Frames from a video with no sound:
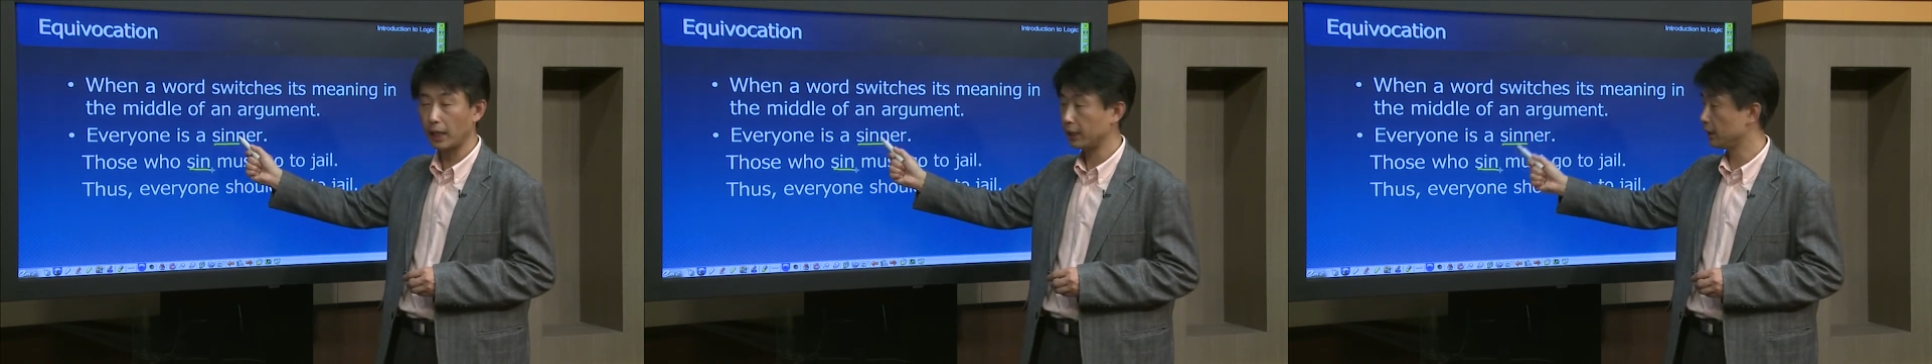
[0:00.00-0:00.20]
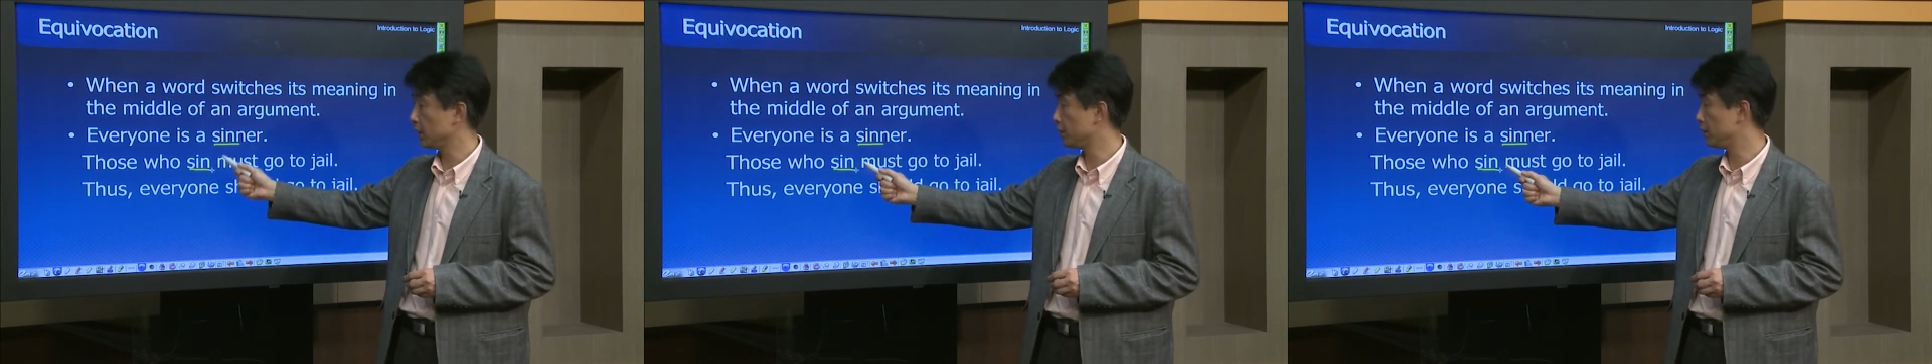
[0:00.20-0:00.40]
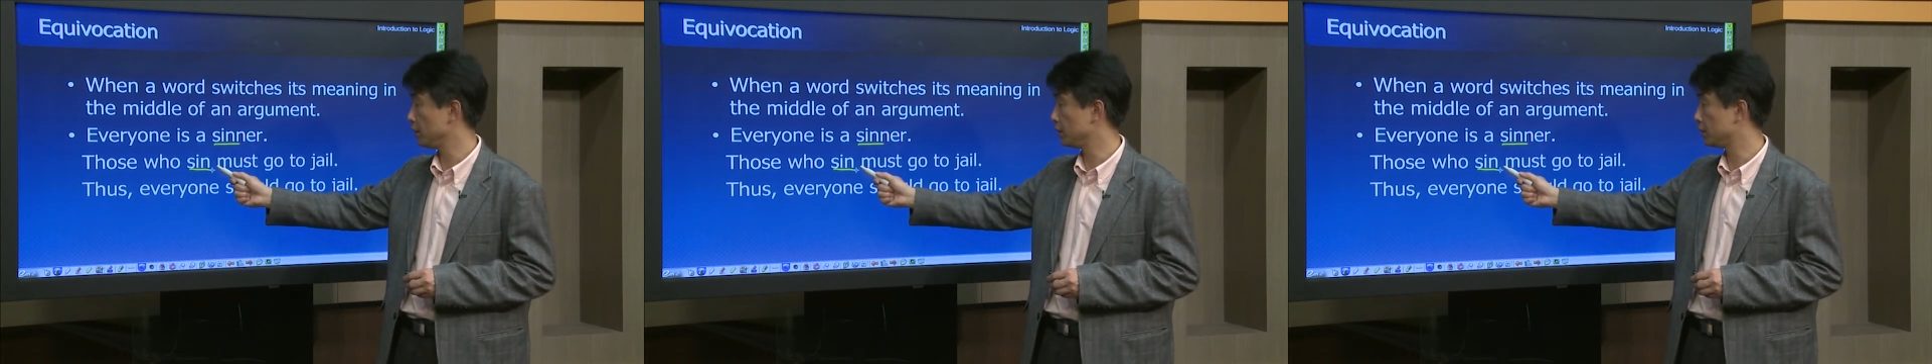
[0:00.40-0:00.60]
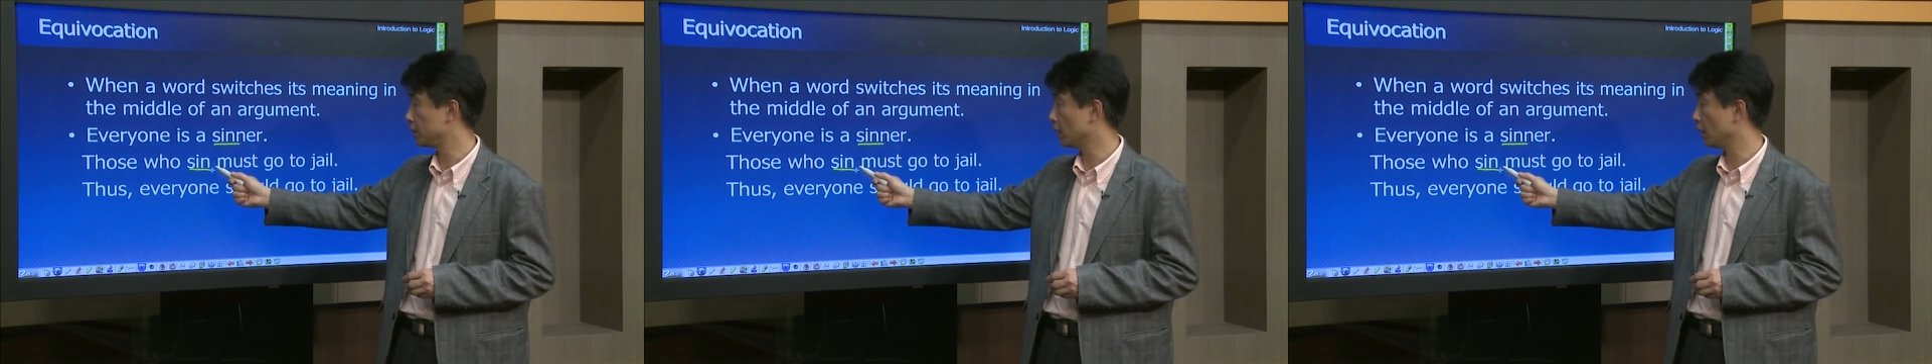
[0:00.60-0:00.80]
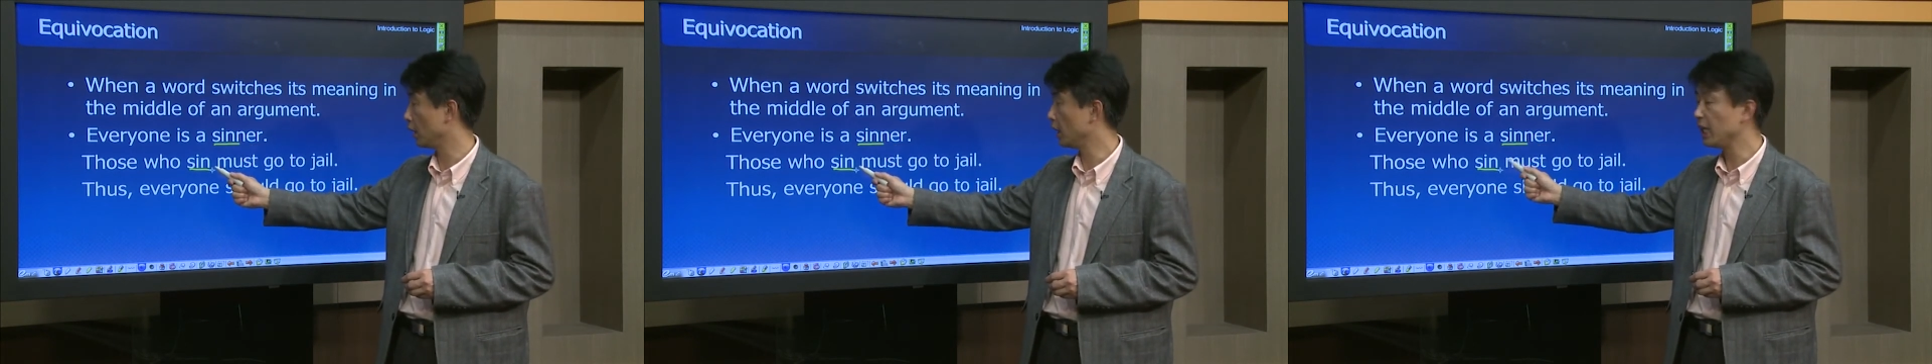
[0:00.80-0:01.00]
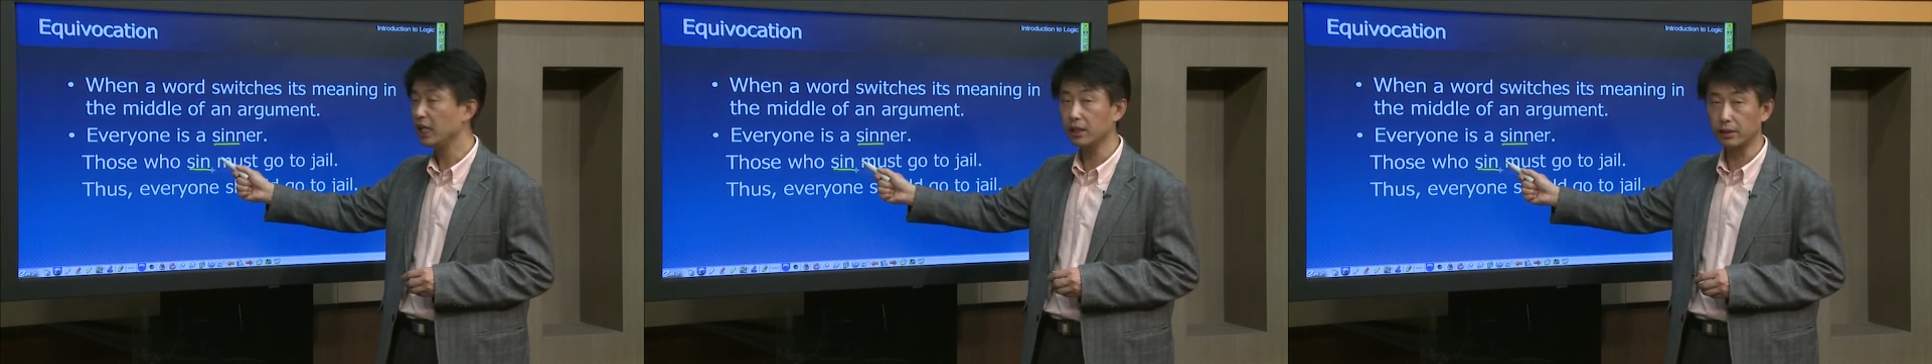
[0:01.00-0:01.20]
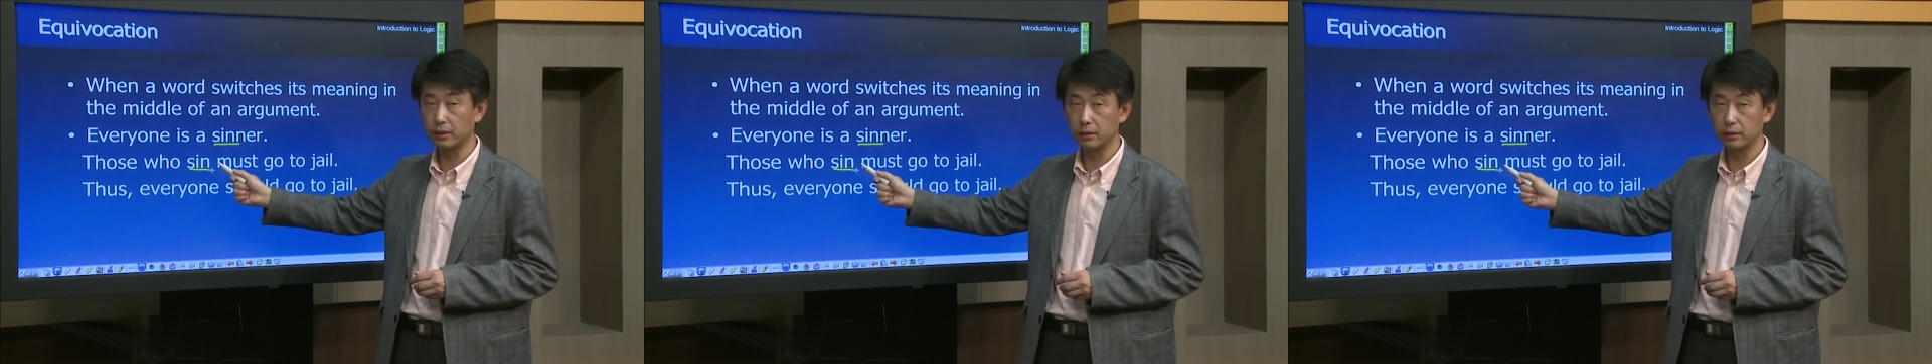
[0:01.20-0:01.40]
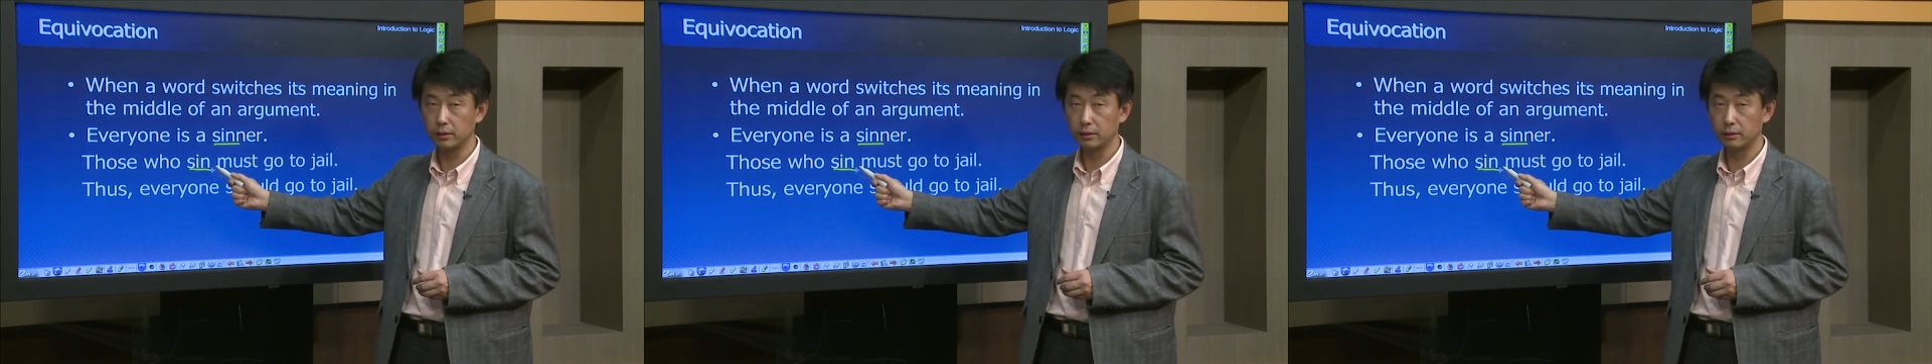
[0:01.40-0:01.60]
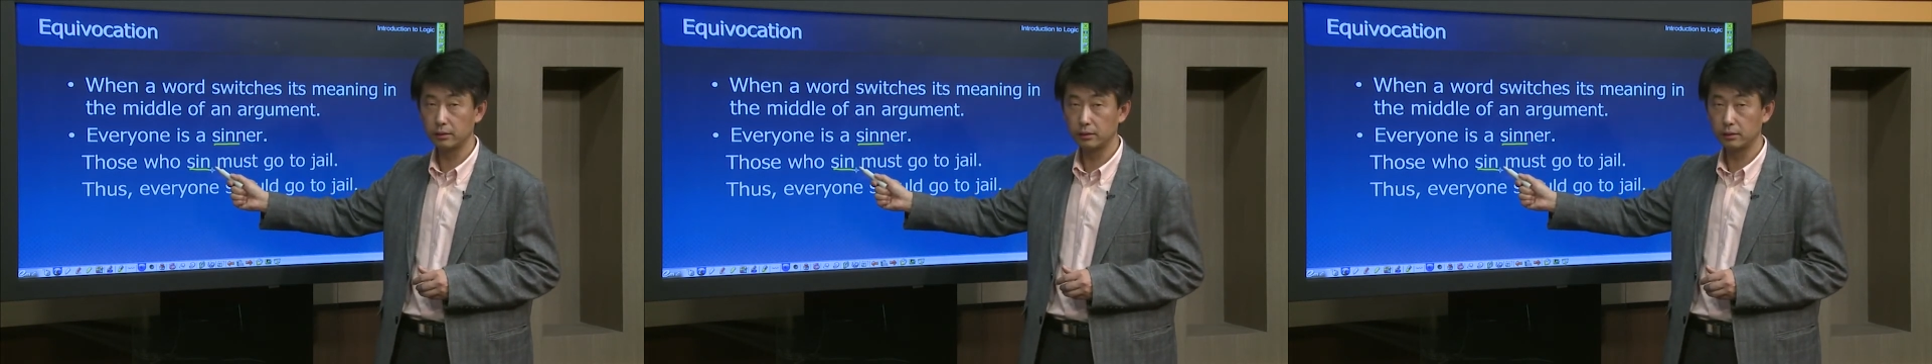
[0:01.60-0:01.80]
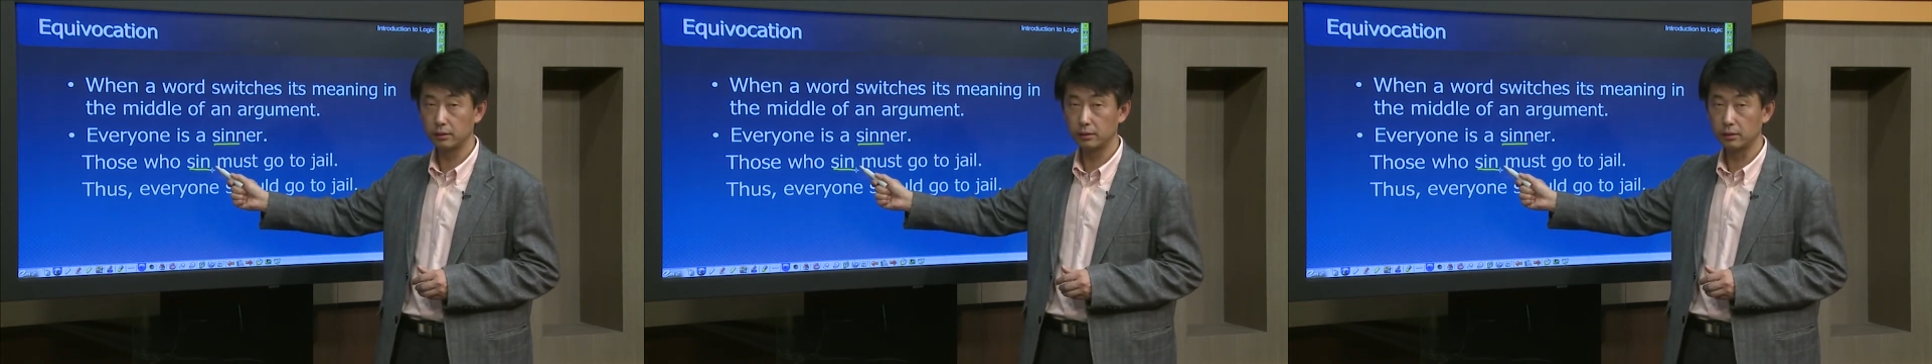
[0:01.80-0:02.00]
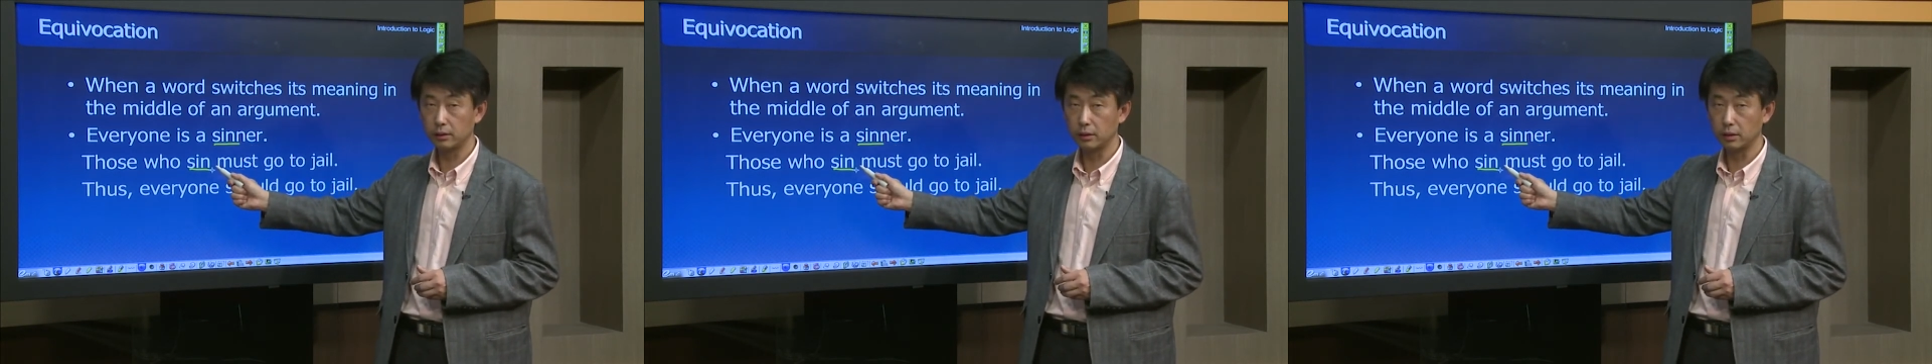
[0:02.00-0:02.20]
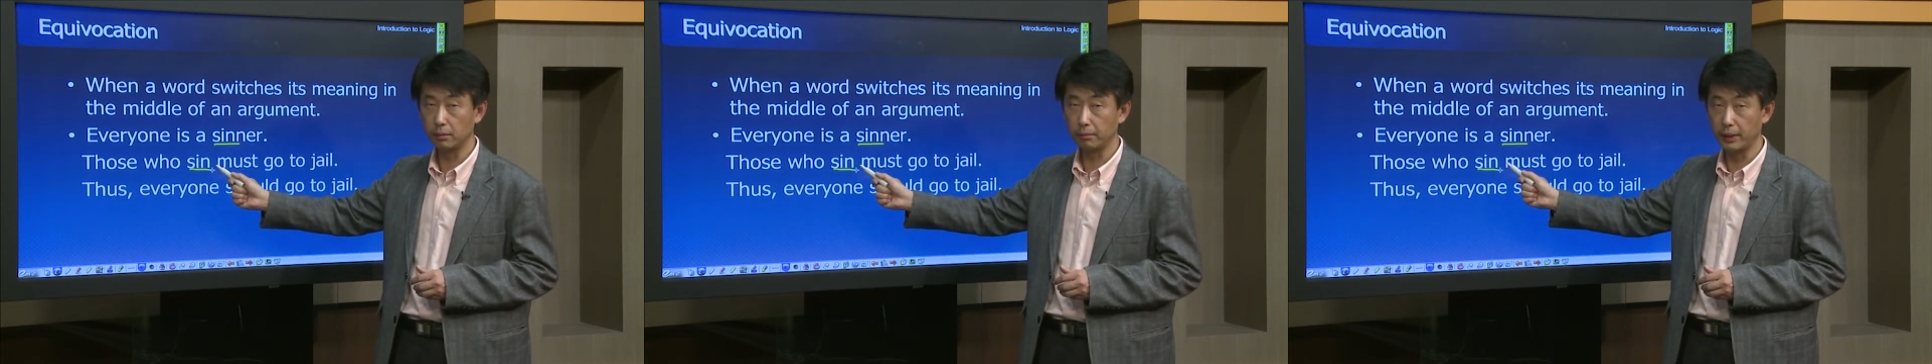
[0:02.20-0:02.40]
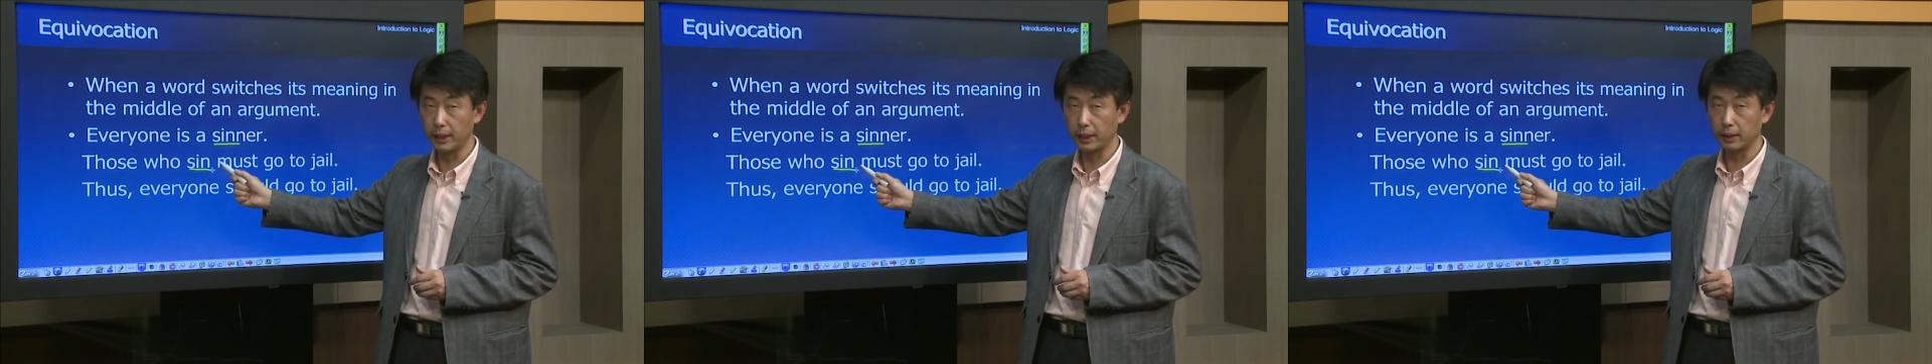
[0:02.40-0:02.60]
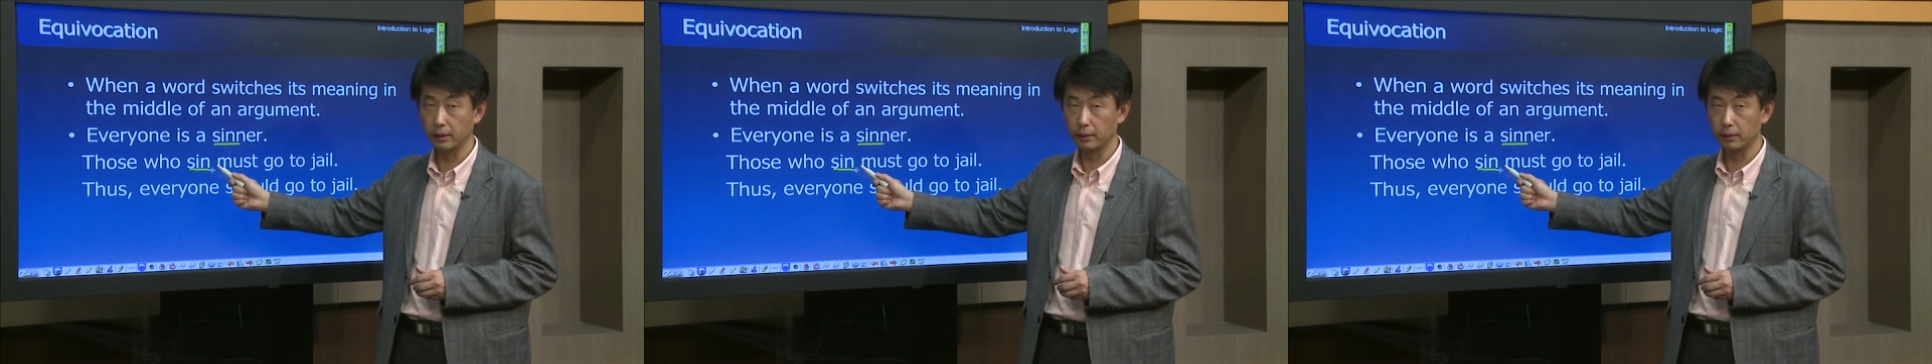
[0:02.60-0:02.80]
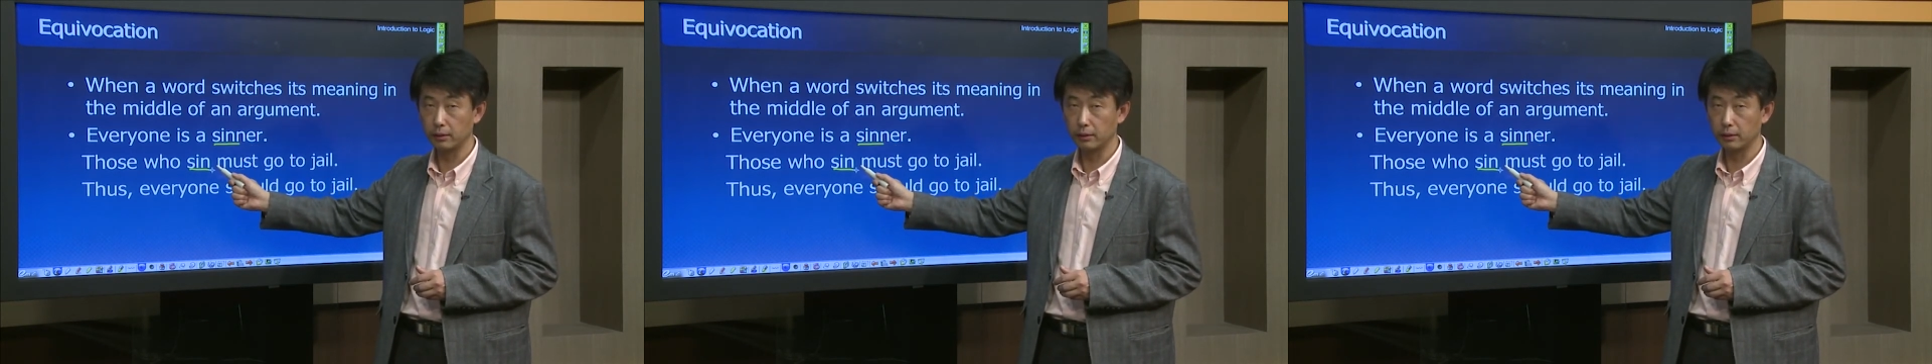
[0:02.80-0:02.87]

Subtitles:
and this is legal meaning.